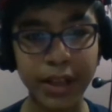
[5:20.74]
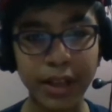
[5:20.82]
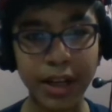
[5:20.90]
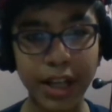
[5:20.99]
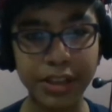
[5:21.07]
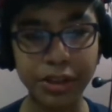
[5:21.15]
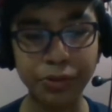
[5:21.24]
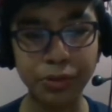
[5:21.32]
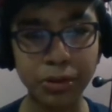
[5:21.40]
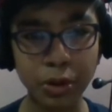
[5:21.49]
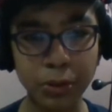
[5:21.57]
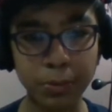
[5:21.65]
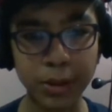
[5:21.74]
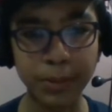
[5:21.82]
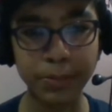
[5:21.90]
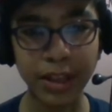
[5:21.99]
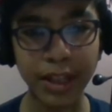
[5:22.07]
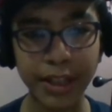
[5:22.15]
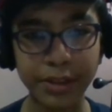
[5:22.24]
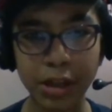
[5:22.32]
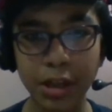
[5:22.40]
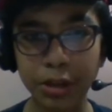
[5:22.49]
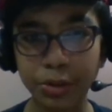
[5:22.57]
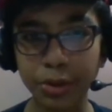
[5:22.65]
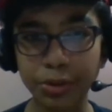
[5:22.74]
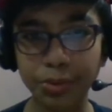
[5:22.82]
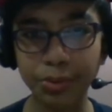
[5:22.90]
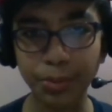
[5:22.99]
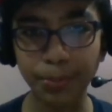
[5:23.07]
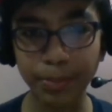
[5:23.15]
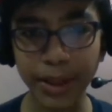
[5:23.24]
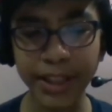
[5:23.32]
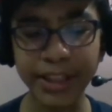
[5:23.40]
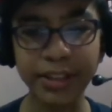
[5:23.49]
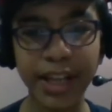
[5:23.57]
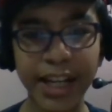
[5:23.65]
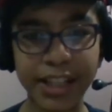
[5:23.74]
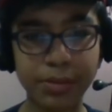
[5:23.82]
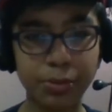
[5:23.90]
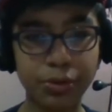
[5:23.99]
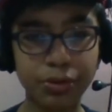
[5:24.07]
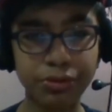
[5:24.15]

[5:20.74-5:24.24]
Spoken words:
I just want to open up the line. So play the nice move.